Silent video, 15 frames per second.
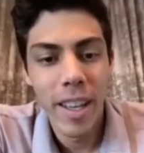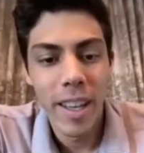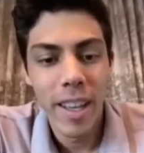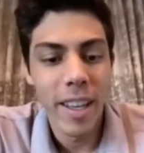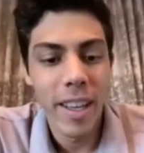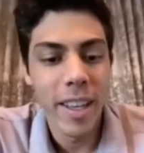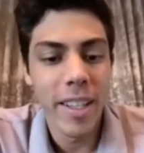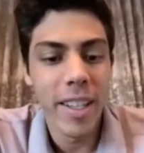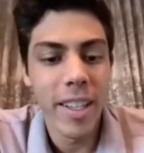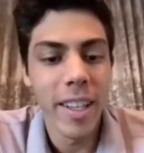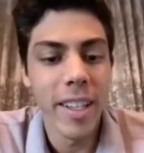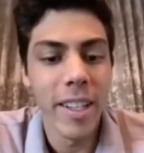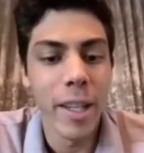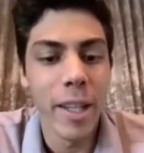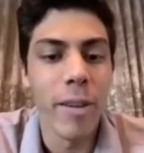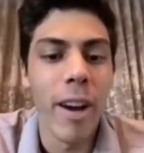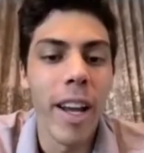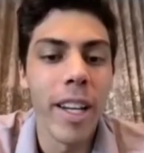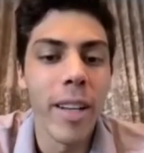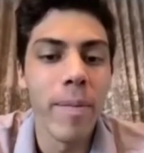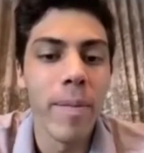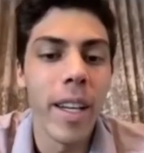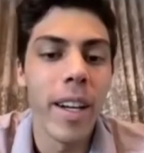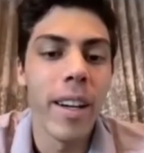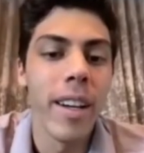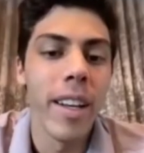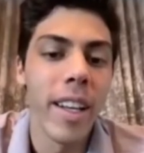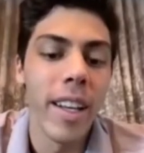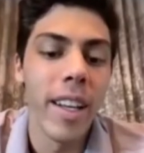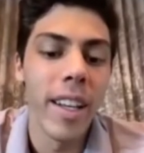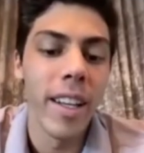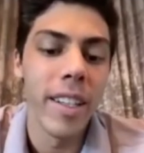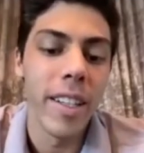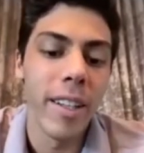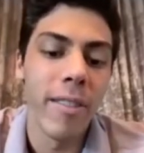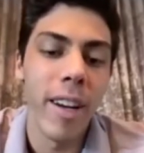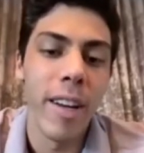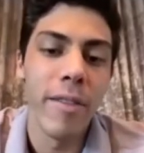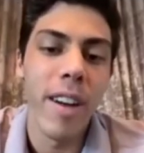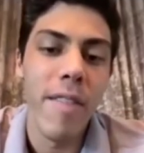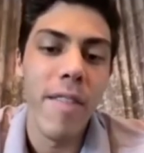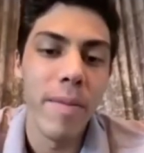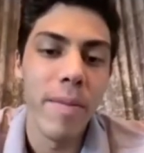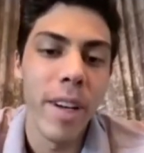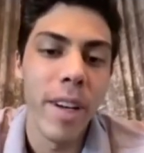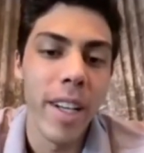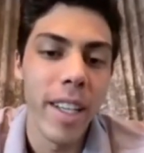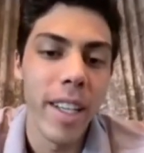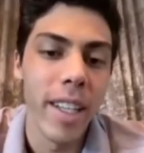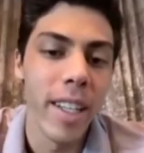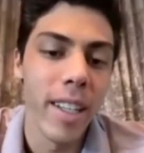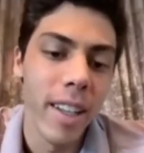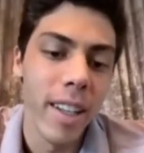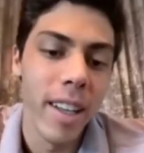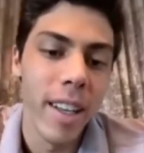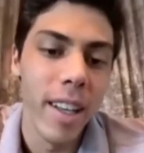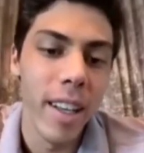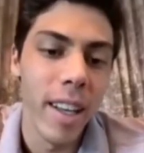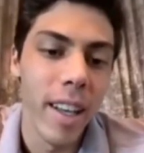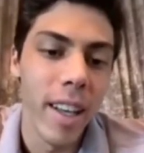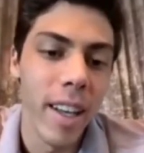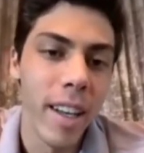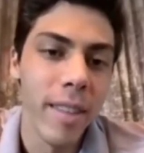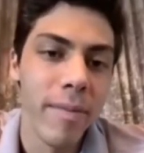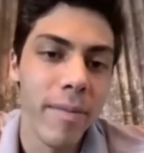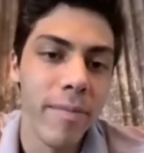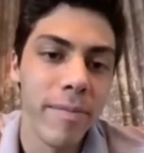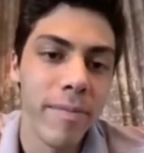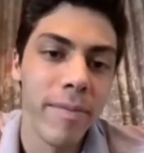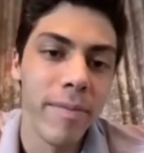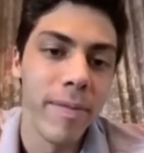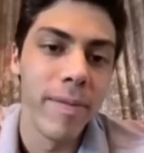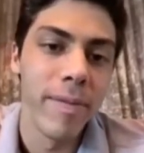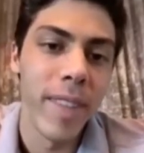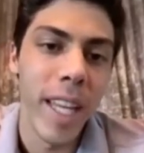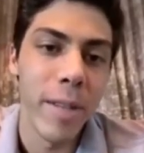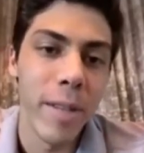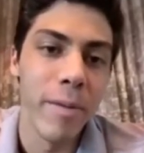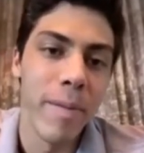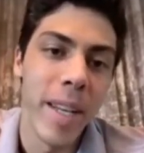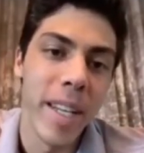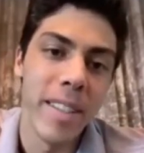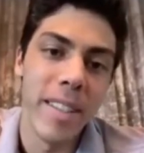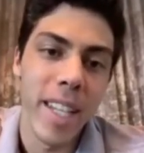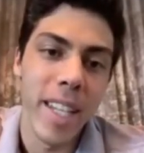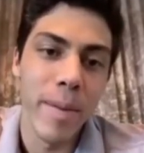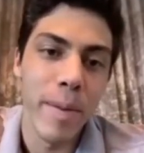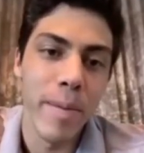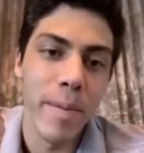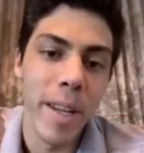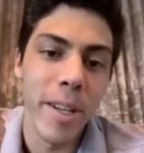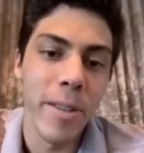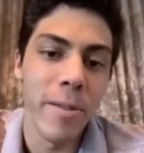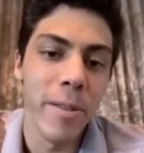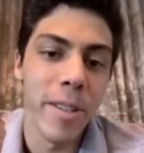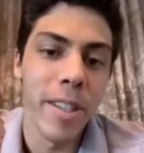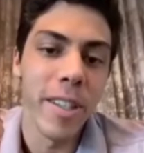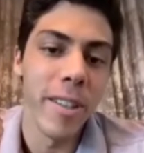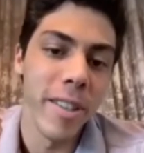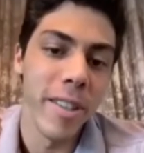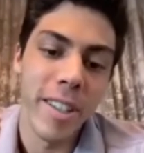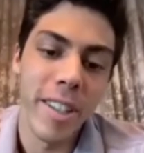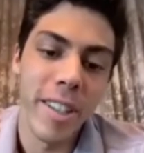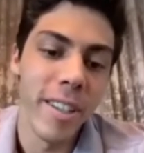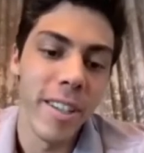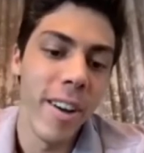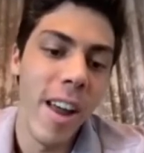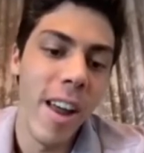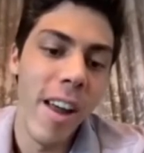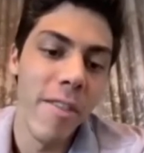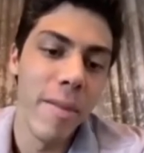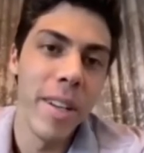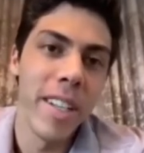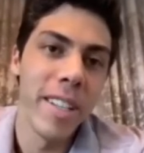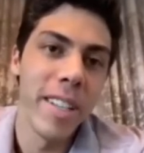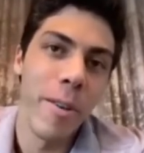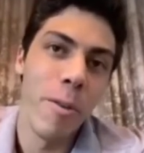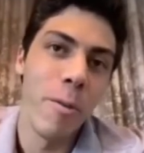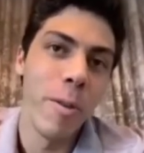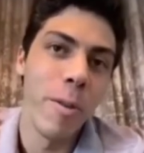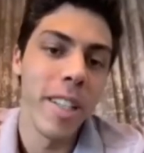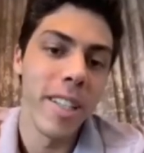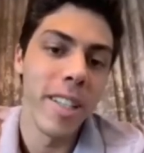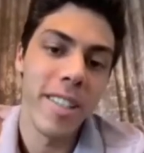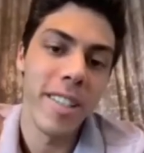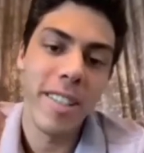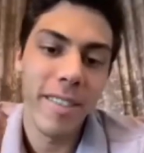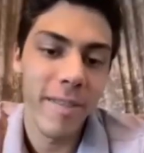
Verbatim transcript: it's a it's a grind up there, and it's a grind for everybody. And um, that's what makes this game special is you just you're everybody's always